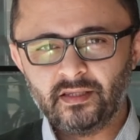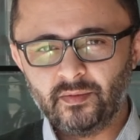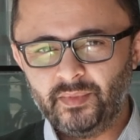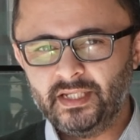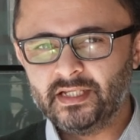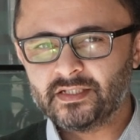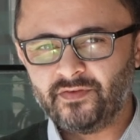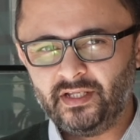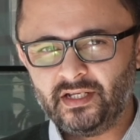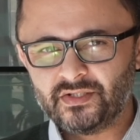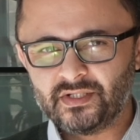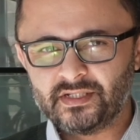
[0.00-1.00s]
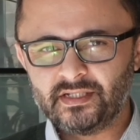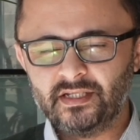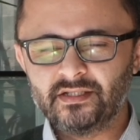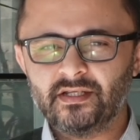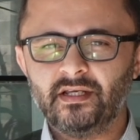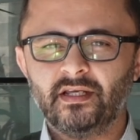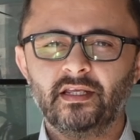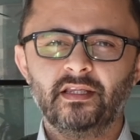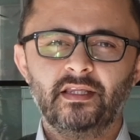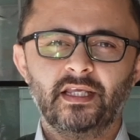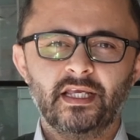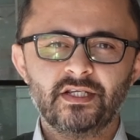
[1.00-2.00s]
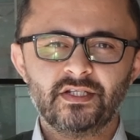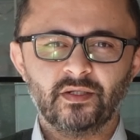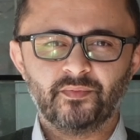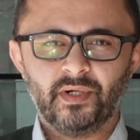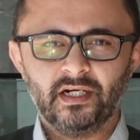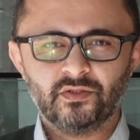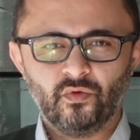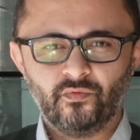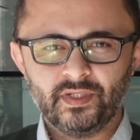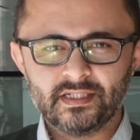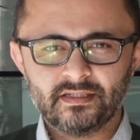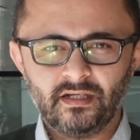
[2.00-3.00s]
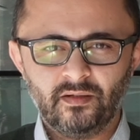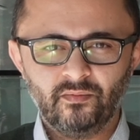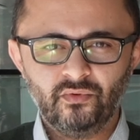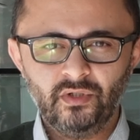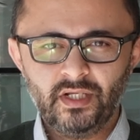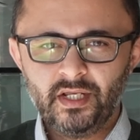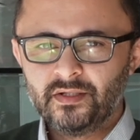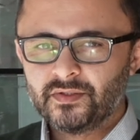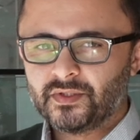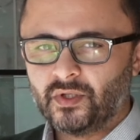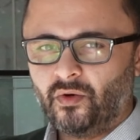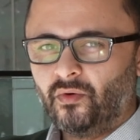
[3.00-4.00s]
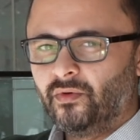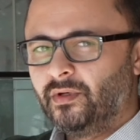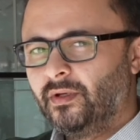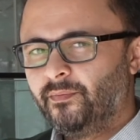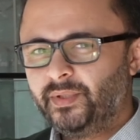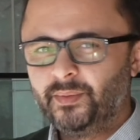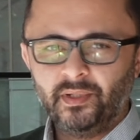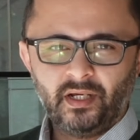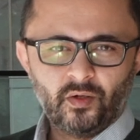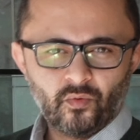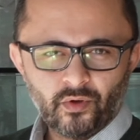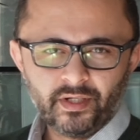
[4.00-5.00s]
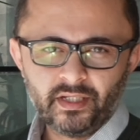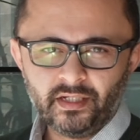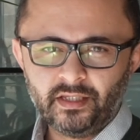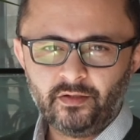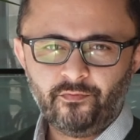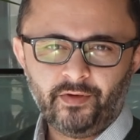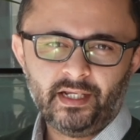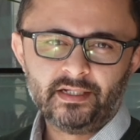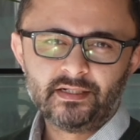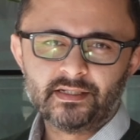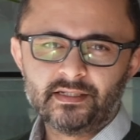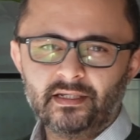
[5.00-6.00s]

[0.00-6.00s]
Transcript: the biggest financial center in the Asian part of Istanbul. So people are working in the financial